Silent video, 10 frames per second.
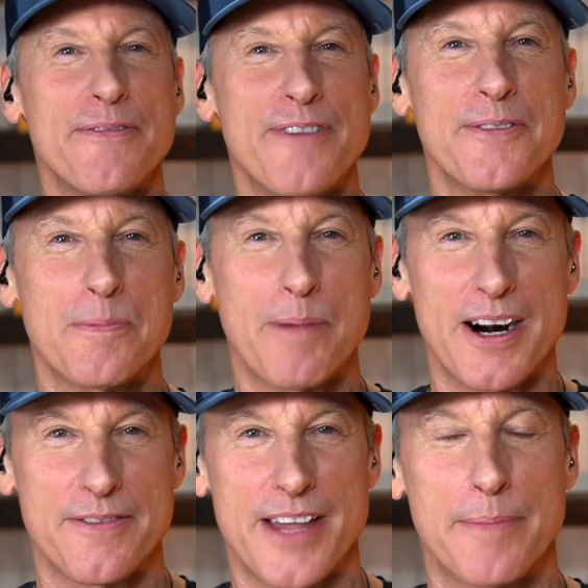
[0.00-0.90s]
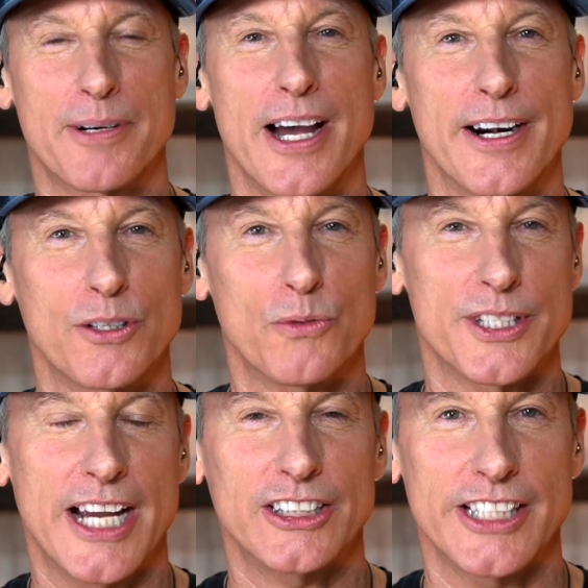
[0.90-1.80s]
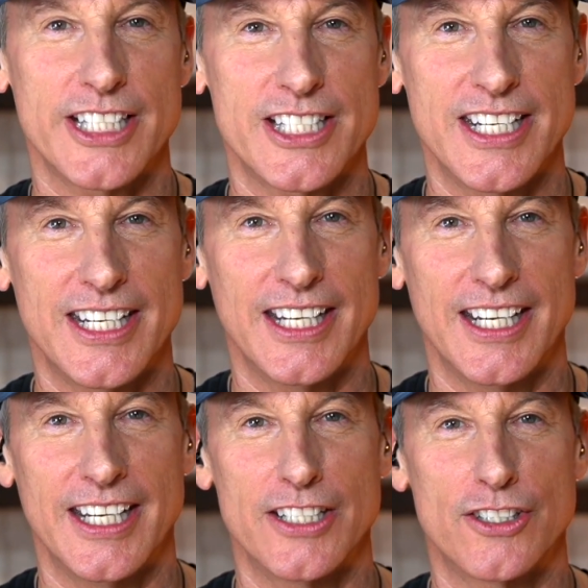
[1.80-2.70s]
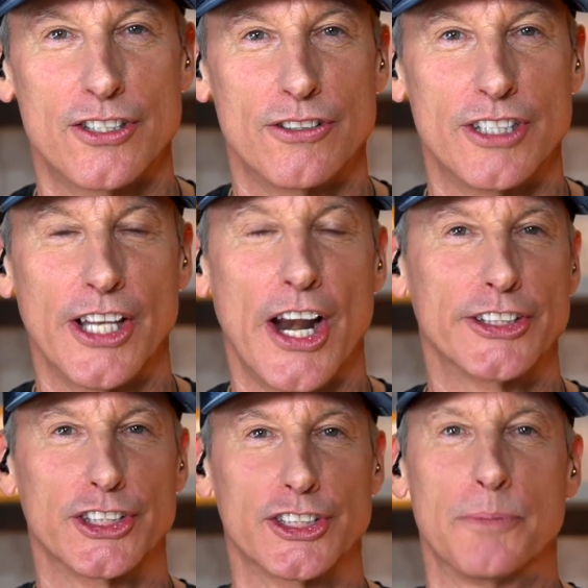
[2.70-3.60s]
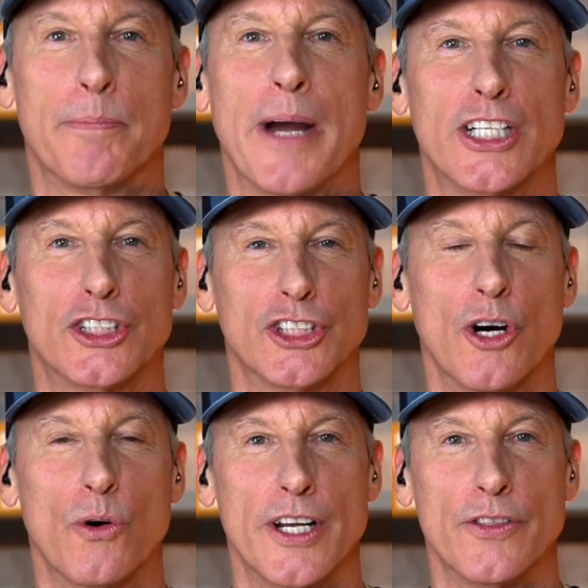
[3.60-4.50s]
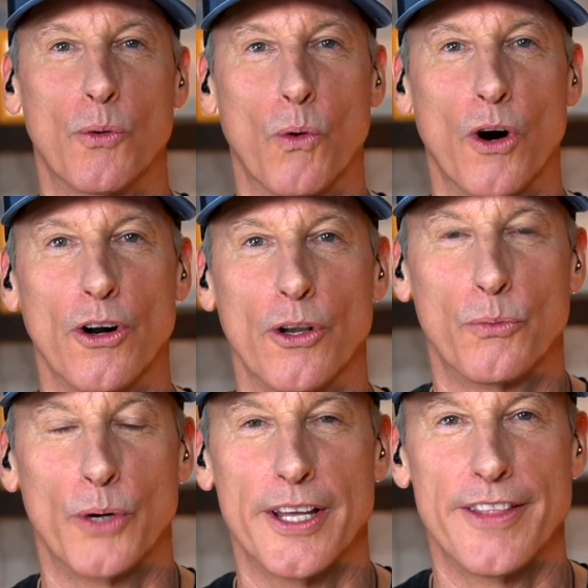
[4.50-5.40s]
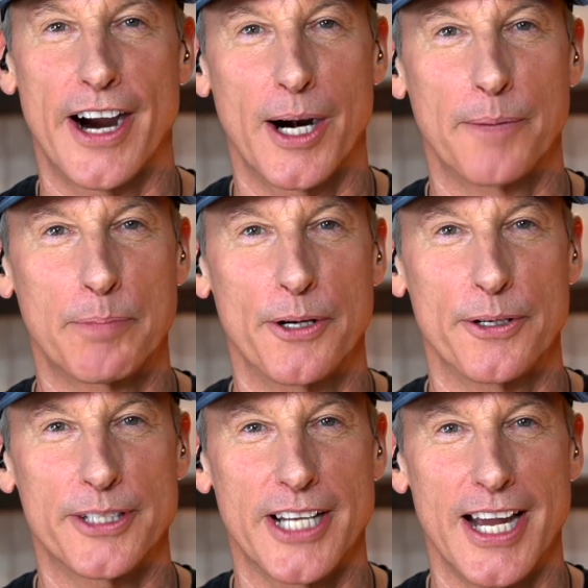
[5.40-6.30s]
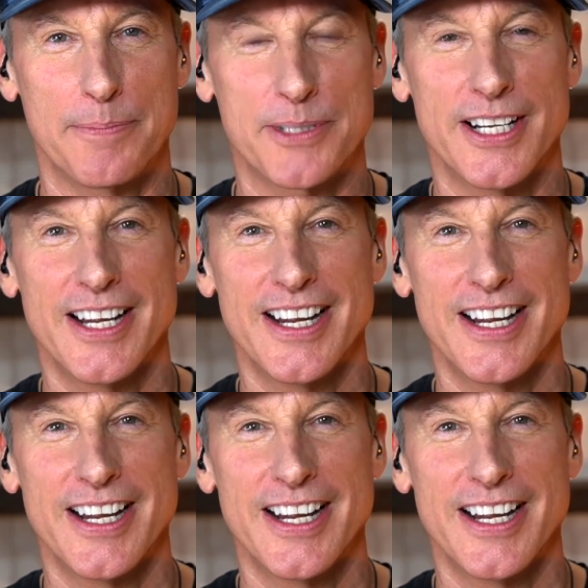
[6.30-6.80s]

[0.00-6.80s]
favorite part of that product was actually sneaking into the largest bike show in the world with our prototypes.